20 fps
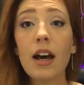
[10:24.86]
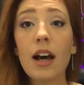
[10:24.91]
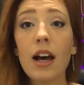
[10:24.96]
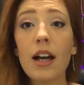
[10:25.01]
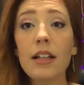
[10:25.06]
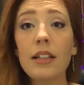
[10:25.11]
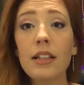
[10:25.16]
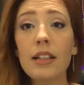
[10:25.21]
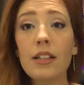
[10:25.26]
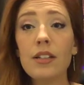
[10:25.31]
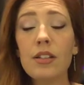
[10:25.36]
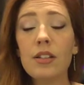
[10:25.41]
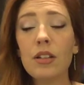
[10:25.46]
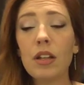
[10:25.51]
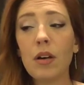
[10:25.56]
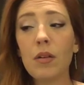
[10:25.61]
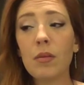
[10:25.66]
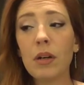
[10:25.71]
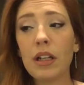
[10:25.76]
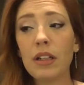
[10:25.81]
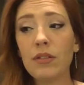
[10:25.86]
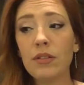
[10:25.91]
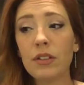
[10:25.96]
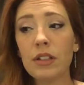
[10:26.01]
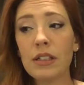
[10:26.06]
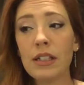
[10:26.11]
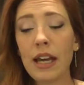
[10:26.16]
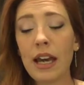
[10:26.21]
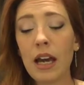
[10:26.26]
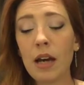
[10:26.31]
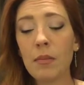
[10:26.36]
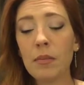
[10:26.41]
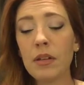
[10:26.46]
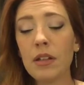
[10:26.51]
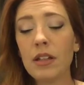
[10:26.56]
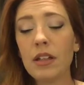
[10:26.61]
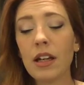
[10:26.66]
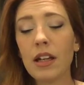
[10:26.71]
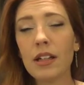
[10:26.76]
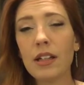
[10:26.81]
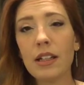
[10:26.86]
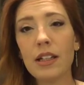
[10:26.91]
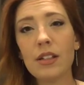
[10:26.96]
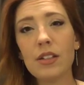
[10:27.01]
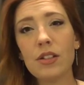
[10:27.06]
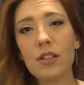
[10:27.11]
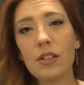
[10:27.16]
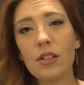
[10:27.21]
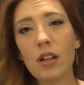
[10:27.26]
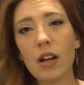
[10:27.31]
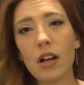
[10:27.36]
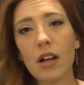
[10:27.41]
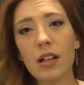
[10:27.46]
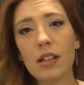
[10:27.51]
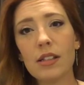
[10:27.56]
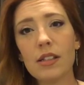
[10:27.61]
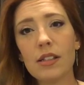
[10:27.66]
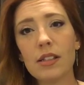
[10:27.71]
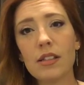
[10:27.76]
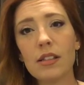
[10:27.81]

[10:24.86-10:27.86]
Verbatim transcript: I need to not wait for it to happen. I need to not